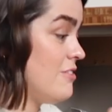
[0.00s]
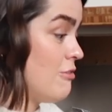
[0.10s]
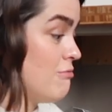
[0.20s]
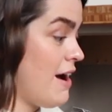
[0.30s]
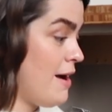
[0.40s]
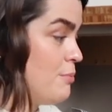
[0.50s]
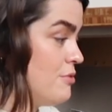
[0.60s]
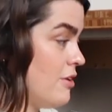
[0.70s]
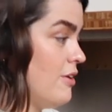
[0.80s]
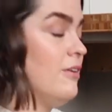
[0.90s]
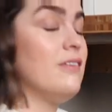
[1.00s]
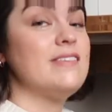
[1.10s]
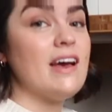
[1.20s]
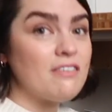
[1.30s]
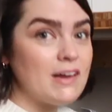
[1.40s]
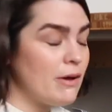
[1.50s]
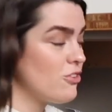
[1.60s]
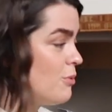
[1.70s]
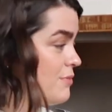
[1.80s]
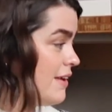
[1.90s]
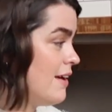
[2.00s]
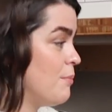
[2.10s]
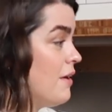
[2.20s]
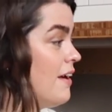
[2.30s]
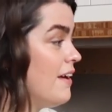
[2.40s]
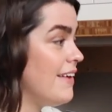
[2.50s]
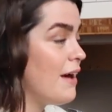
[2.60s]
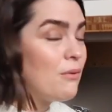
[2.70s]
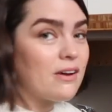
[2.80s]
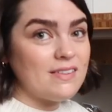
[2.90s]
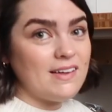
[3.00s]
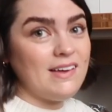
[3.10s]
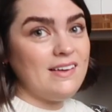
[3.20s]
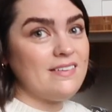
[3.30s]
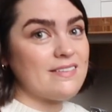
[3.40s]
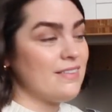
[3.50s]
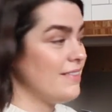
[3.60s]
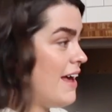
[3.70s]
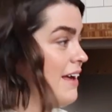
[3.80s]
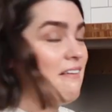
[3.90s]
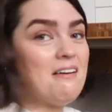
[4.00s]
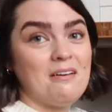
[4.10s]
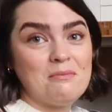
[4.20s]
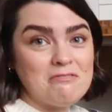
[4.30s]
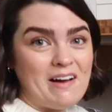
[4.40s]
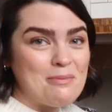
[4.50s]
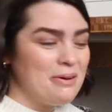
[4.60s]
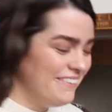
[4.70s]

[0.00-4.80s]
to grab. So definitely my top tip, get one of these, they are fab.